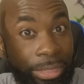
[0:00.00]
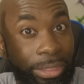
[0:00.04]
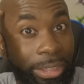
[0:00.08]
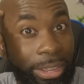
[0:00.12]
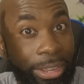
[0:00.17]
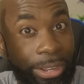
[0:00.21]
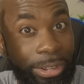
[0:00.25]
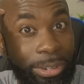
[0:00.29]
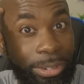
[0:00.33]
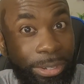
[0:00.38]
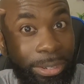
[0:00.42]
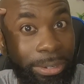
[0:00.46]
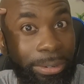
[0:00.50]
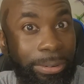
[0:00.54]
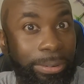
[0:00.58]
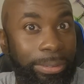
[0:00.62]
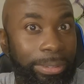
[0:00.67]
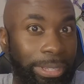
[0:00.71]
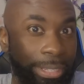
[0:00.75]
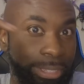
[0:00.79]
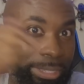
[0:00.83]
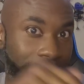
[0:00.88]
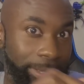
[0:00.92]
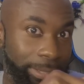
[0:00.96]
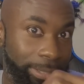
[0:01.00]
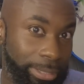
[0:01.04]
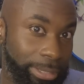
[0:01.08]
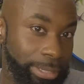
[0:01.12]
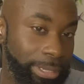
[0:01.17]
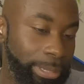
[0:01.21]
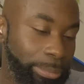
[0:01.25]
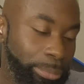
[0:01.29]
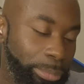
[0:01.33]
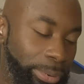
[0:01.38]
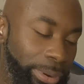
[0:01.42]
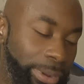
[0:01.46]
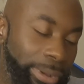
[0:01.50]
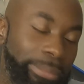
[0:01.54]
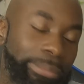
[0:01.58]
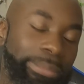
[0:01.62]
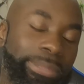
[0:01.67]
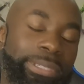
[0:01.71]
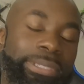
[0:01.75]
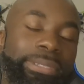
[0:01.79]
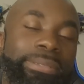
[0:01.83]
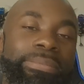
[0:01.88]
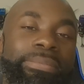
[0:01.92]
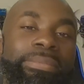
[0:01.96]
that these are good
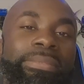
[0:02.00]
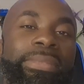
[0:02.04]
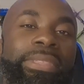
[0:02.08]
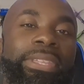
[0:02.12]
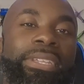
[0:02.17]
props.